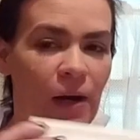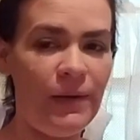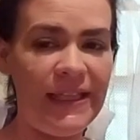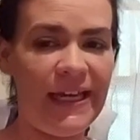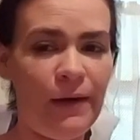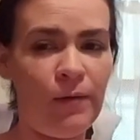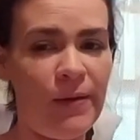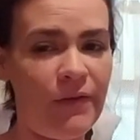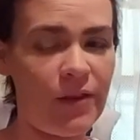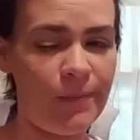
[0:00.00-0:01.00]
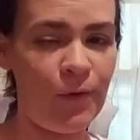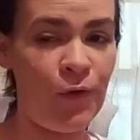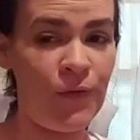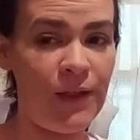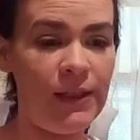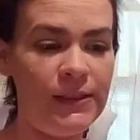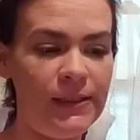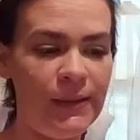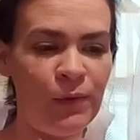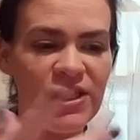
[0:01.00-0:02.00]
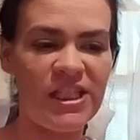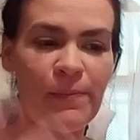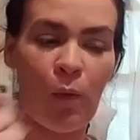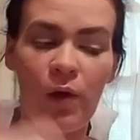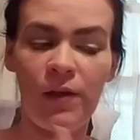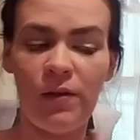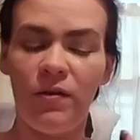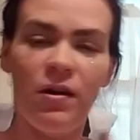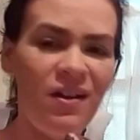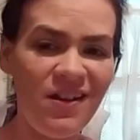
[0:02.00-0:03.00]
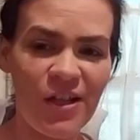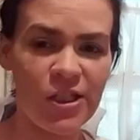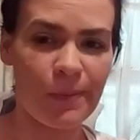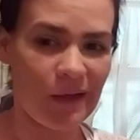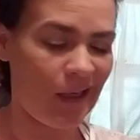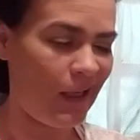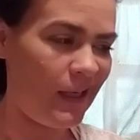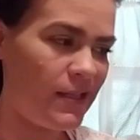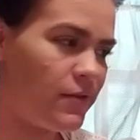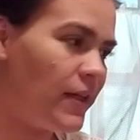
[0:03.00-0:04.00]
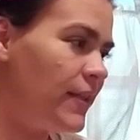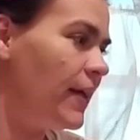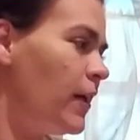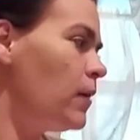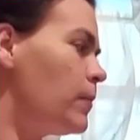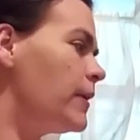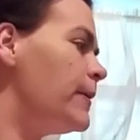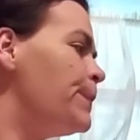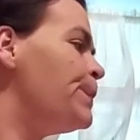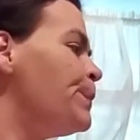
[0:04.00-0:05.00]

I would think it would be for the movie. It wouldn't spoil the surprise right there, but